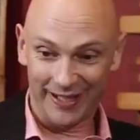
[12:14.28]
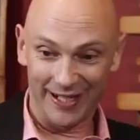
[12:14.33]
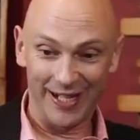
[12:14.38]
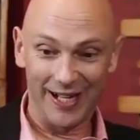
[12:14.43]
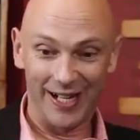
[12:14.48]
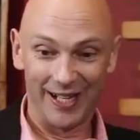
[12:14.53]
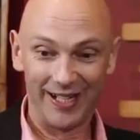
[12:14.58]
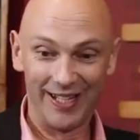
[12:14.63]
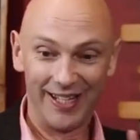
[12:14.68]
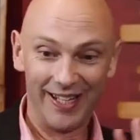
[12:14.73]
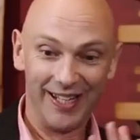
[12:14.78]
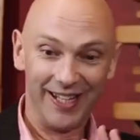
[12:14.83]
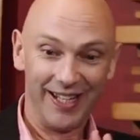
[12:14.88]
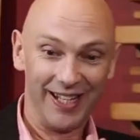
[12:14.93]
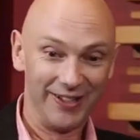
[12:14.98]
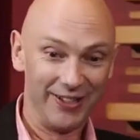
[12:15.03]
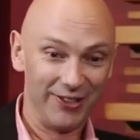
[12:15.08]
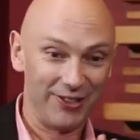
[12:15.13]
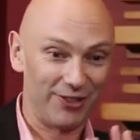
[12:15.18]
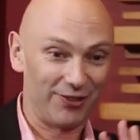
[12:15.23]
car
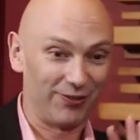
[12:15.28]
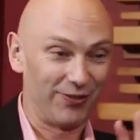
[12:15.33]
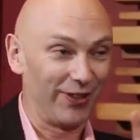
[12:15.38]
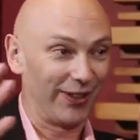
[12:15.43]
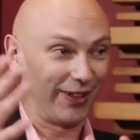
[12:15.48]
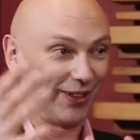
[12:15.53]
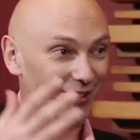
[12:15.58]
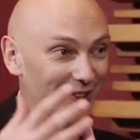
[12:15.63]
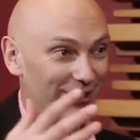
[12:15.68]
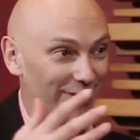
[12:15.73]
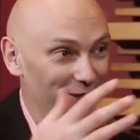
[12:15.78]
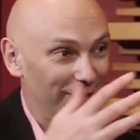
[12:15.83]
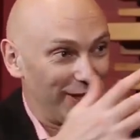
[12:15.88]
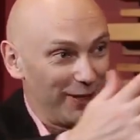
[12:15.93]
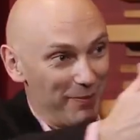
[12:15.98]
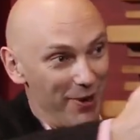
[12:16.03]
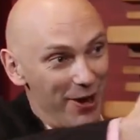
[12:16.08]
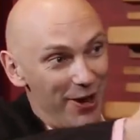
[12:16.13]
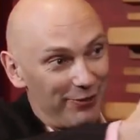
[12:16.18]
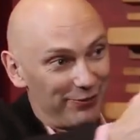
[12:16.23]
and they just fucking
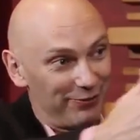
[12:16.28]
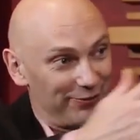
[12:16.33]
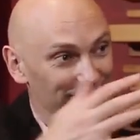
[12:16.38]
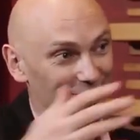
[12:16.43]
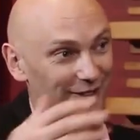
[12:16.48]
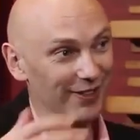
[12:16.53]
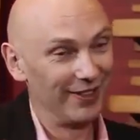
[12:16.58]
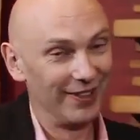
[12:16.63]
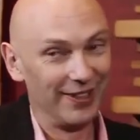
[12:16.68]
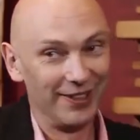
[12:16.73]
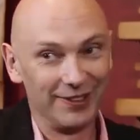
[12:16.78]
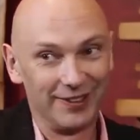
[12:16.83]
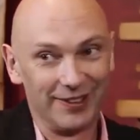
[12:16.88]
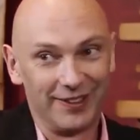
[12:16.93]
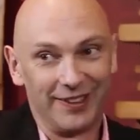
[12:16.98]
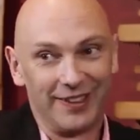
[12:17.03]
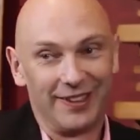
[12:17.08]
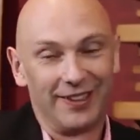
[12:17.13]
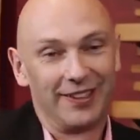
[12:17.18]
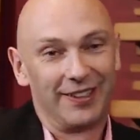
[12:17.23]
took him off. I wouldn't
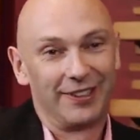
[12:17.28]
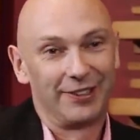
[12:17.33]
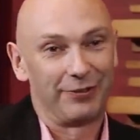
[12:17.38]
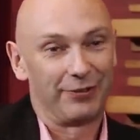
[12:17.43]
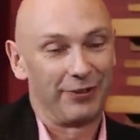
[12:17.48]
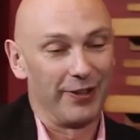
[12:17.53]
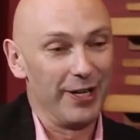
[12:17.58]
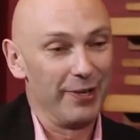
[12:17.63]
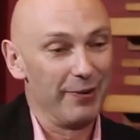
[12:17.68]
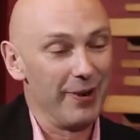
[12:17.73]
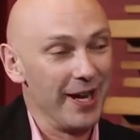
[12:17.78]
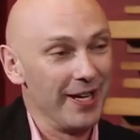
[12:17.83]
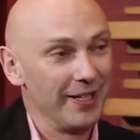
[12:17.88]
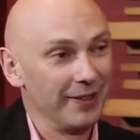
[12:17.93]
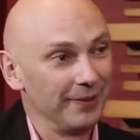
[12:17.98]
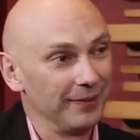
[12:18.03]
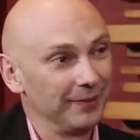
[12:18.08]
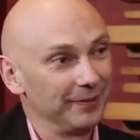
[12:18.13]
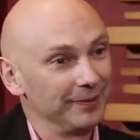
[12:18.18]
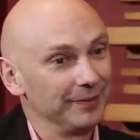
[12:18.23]
mind though, but the
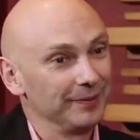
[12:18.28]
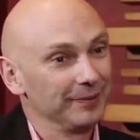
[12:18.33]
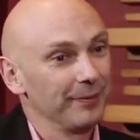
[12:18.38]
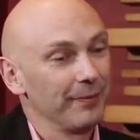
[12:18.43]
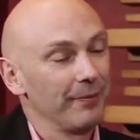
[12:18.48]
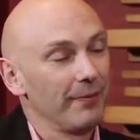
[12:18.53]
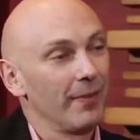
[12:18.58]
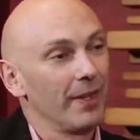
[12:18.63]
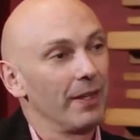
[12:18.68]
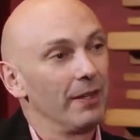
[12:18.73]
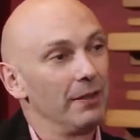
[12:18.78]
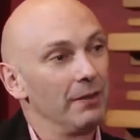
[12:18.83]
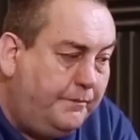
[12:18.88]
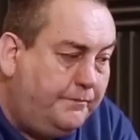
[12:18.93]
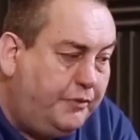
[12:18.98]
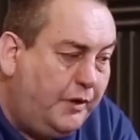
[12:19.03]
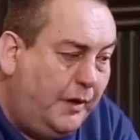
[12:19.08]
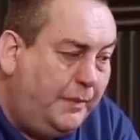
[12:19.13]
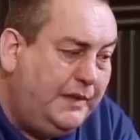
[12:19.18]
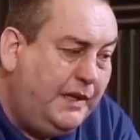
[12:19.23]
freeway. Like,
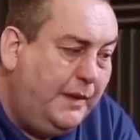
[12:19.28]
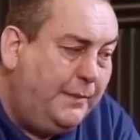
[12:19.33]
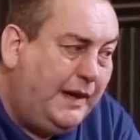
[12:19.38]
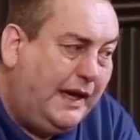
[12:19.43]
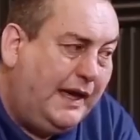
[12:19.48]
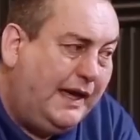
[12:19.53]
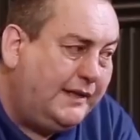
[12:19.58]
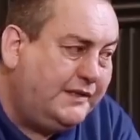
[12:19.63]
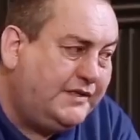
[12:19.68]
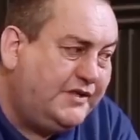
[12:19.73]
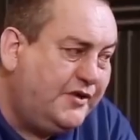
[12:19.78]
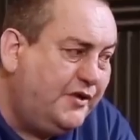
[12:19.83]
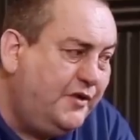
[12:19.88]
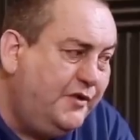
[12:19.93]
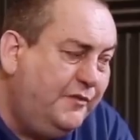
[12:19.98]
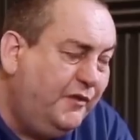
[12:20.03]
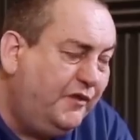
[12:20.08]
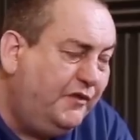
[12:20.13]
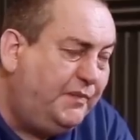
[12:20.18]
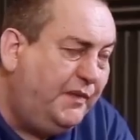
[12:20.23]
uh, probably about
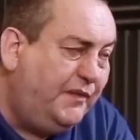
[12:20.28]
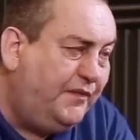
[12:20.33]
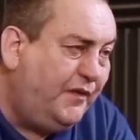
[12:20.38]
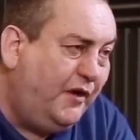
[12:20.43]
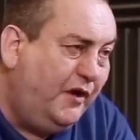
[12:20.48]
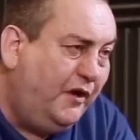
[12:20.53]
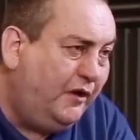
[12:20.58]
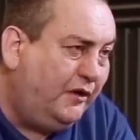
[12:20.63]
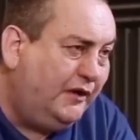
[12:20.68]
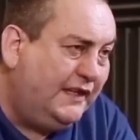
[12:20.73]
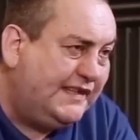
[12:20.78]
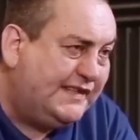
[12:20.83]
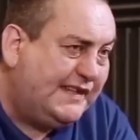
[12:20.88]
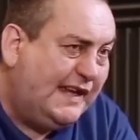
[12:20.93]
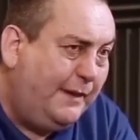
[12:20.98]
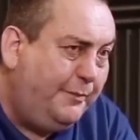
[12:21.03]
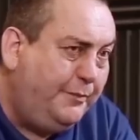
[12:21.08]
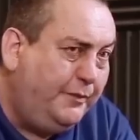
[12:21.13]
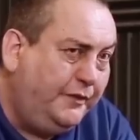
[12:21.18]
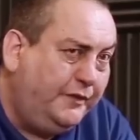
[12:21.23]
two months before all
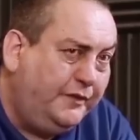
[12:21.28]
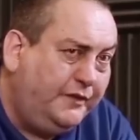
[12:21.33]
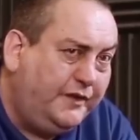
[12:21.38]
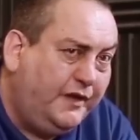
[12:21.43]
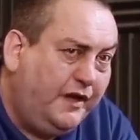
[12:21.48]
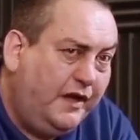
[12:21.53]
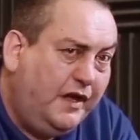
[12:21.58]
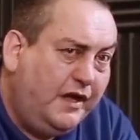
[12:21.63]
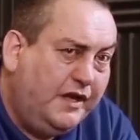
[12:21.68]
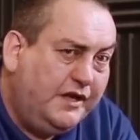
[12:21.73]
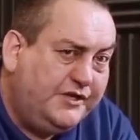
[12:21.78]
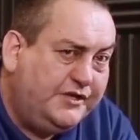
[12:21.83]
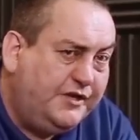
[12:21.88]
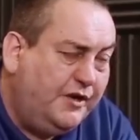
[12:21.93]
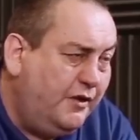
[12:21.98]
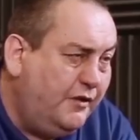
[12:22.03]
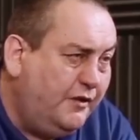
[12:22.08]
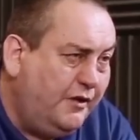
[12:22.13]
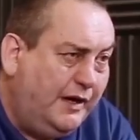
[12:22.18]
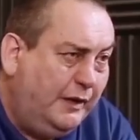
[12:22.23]
this happened,
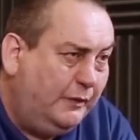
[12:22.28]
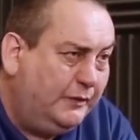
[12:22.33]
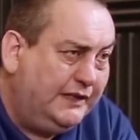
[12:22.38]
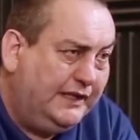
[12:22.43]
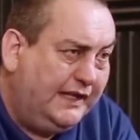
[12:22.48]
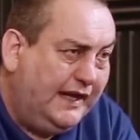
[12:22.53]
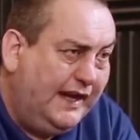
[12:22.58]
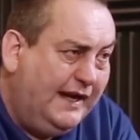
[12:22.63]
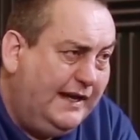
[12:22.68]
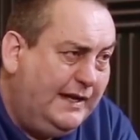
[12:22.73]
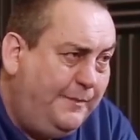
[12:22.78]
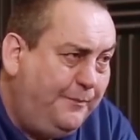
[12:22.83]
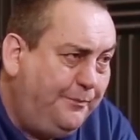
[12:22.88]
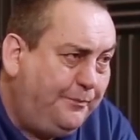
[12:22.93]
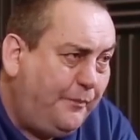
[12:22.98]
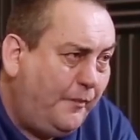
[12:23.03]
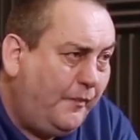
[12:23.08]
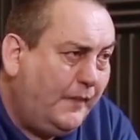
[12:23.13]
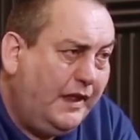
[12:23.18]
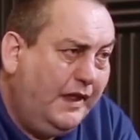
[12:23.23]
Shaun got out the
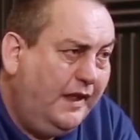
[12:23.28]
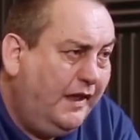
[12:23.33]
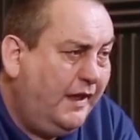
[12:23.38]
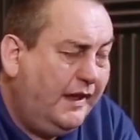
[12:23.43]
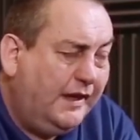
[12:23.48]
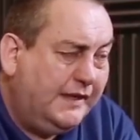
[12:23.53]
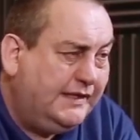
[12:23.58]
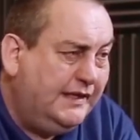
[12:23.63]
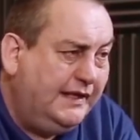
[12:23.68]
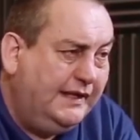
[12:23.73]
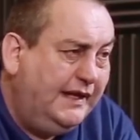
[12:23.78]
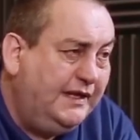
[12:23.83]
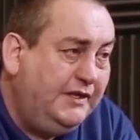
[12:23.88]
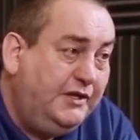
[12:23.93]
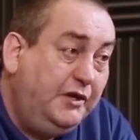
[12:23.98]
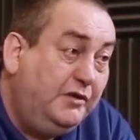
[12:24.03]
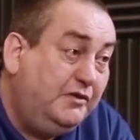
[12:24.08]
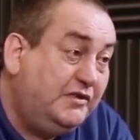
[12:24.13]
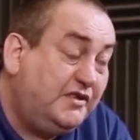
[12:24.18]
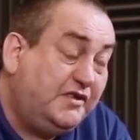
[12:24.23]
game. He, he
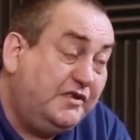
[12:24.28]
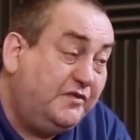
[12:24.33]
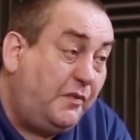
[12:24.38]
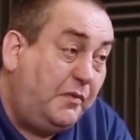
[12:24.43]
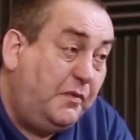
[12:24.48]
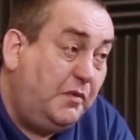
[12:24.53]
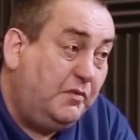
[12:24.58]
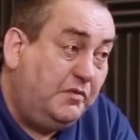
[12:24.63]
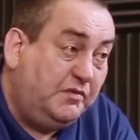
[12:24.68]
knew what